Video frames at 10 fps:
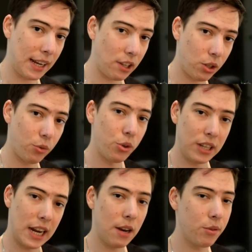into the
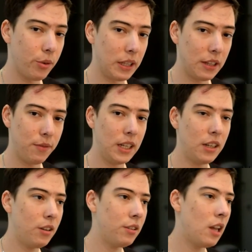routine of doing these
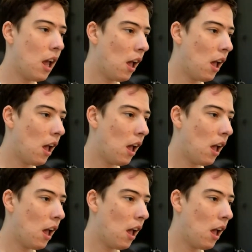videos.